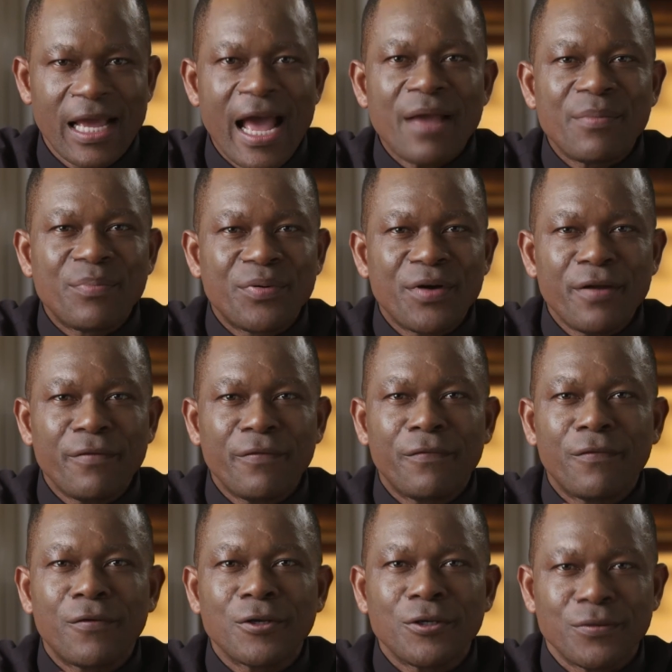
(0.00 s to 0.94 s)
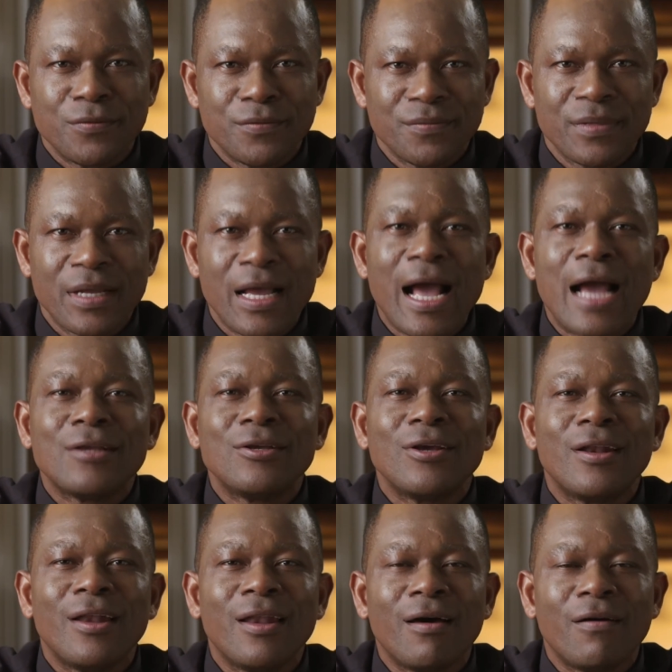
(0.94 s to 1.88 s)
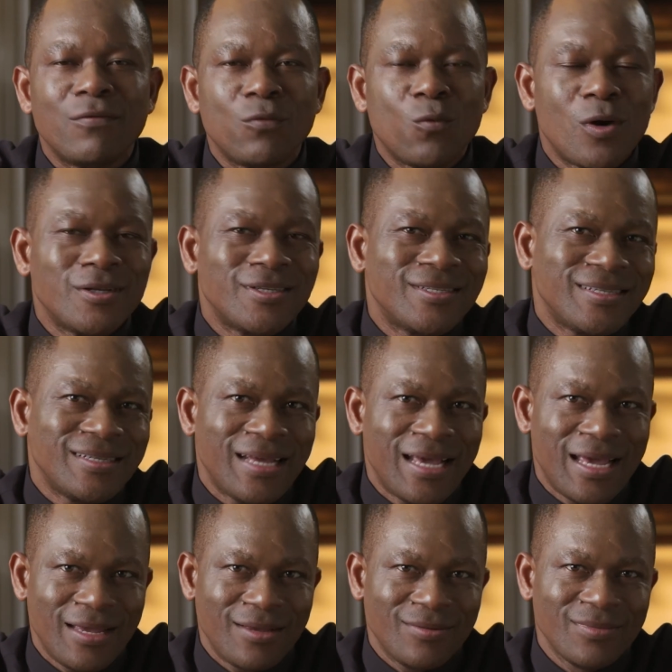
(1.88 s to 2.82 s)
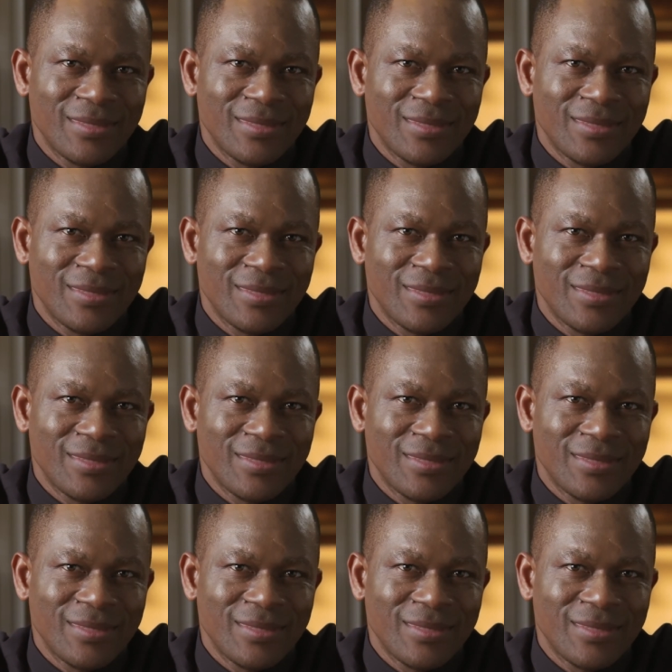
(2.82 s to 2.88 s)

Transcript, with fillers: I pray for you and your loved ones today